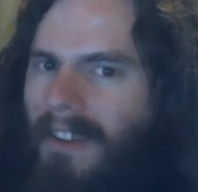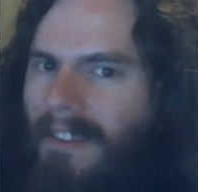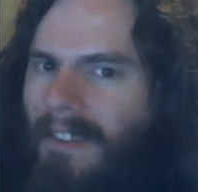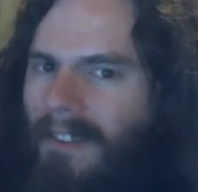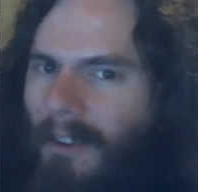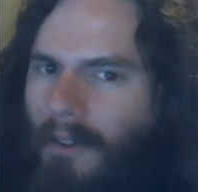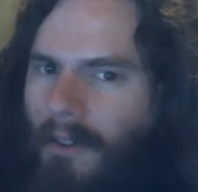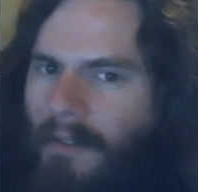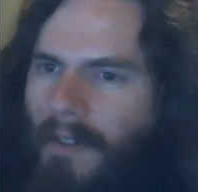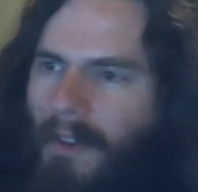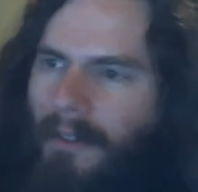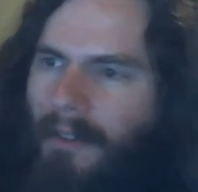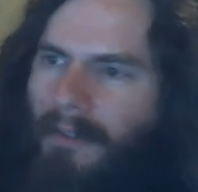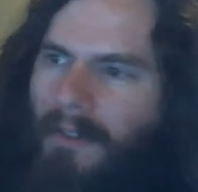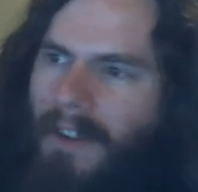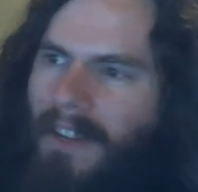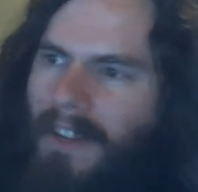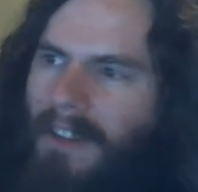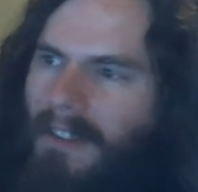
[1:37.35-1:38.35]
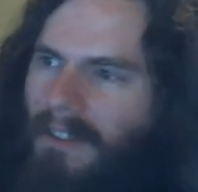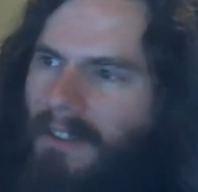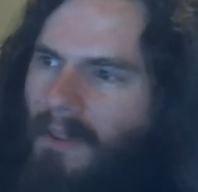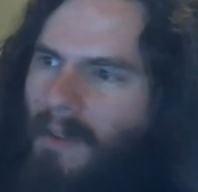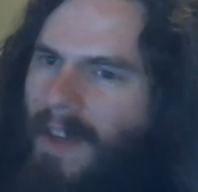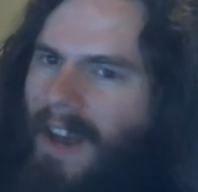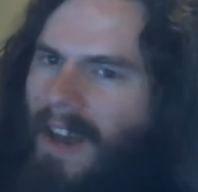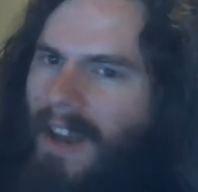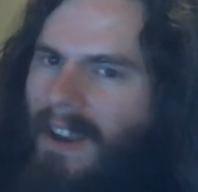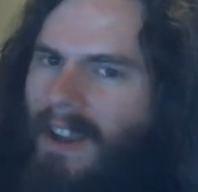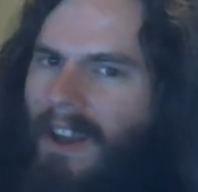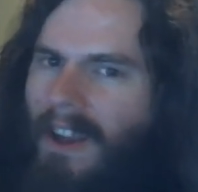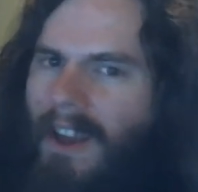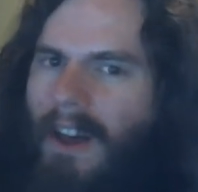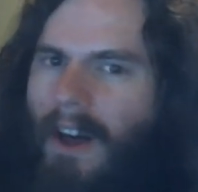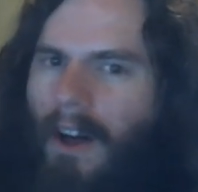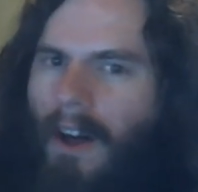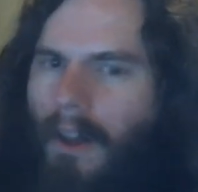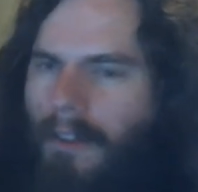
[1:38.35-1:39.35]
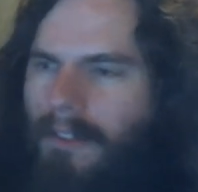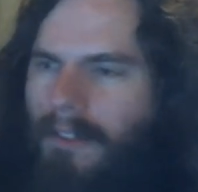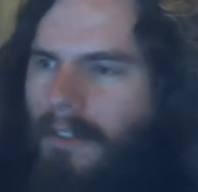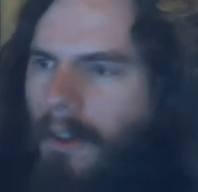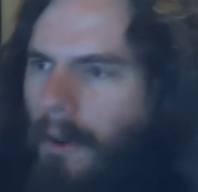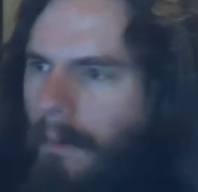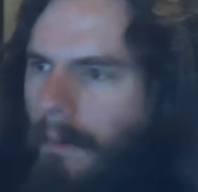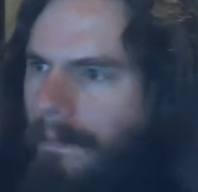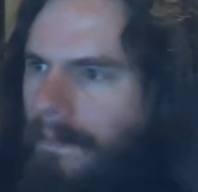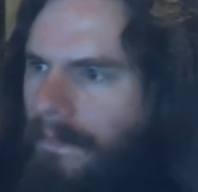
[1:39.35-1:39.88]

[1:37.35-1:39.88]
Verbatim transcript: So feel free to do that. Also,